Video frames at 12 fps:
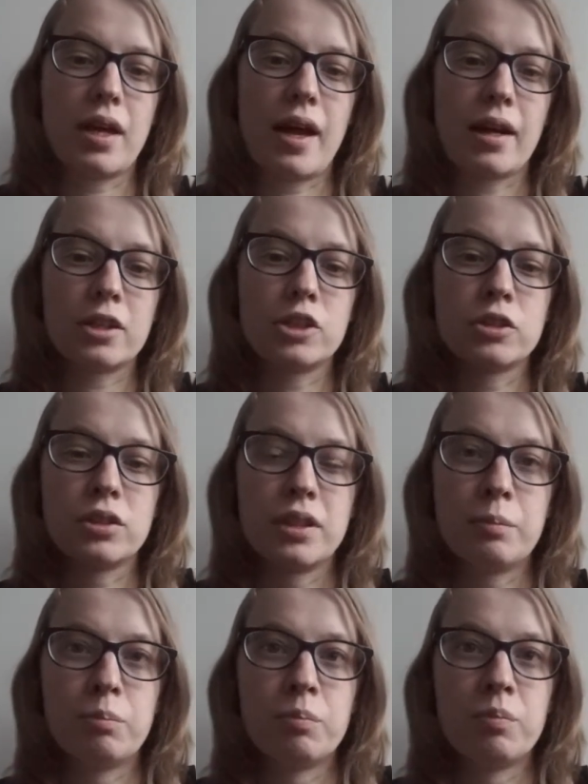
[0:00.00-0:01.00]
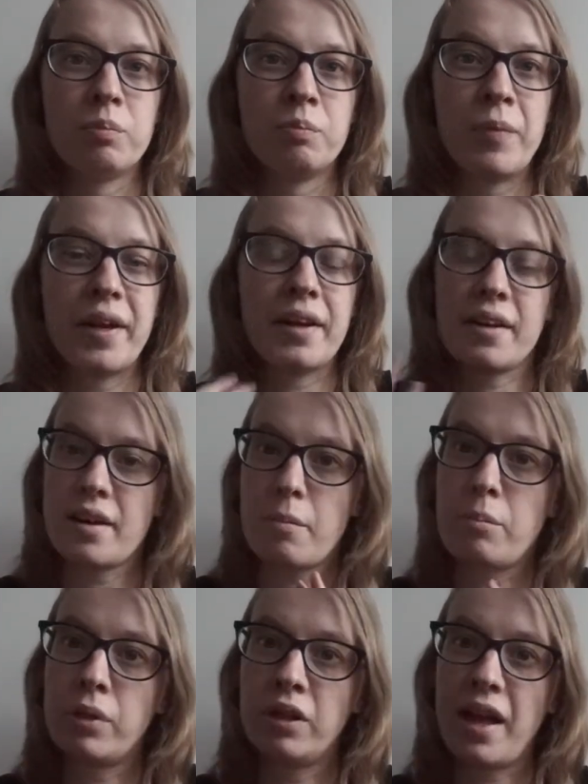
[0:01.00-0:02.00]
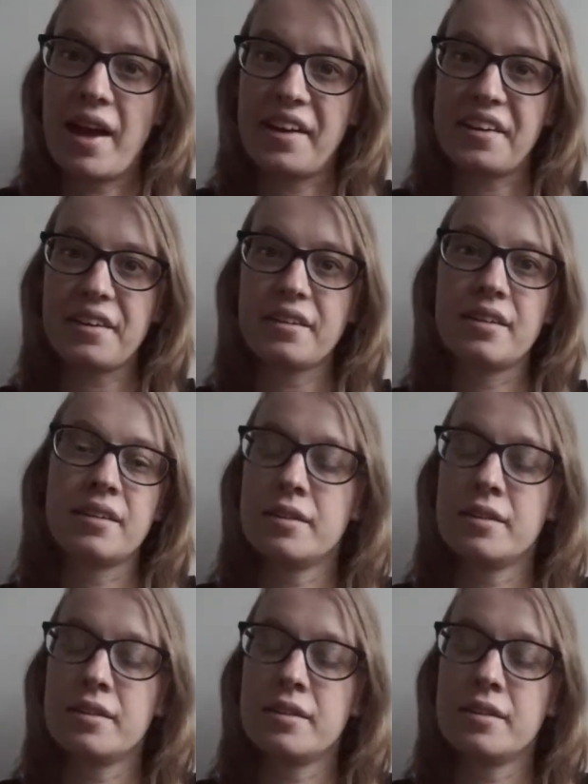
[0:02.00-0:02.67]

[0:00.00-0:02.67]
actually making a planning